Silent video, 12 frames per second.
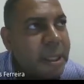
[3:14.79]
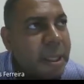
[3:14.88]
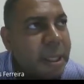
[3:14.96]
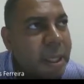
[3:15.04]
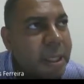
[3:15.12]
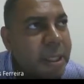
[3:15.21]

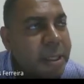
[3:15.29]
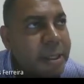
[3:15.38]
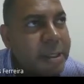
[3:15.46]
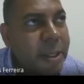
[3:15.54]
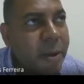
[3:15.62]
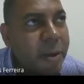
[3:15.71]
and
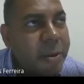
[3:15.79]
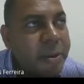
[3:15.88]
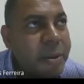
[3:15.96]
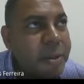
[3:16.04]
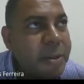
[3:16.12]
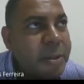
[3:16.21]
it's an
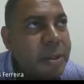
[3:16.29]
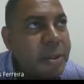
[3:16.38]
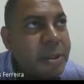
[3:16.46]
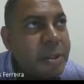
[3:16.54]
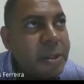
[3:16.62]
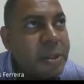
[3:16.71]
honor
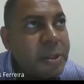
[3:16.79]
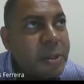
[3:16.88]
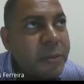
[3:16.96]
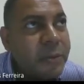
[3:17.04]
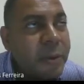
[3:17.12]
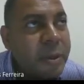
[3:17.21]

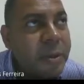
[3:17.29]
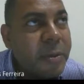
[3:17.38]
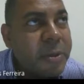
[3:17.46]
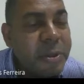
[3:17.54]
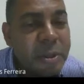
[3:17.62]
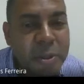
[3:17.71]
for the
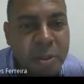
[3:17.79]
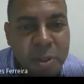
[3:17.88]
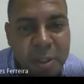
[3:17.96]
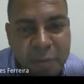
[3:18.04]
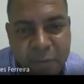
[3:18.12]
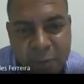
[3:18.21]
opportunity to
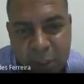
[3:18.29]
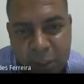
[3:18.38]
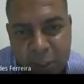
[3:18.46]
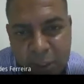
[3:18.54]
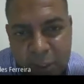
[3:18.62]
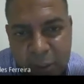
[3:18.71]
give
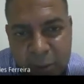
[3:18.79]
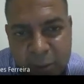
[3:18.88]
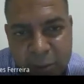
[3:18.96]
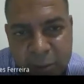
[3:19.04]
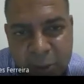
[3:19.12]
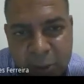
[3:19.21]

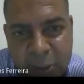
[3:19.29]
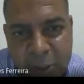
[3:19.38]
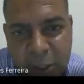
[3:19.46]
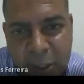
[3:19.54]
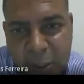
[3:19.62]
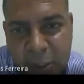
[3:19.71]
this
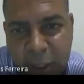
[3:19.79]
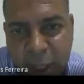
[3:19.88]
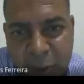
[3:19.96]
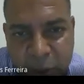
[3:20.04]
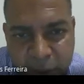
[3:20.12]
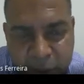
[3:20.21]

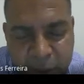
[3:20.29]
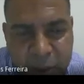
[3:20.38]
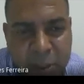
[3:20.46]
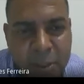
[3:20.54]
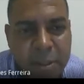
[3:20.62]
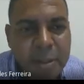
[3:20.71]
lecture
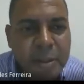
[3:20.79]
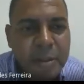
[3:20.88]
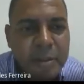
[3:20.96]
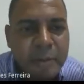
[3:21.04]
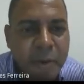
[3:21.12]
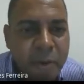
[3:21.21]

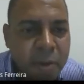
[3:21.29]
for your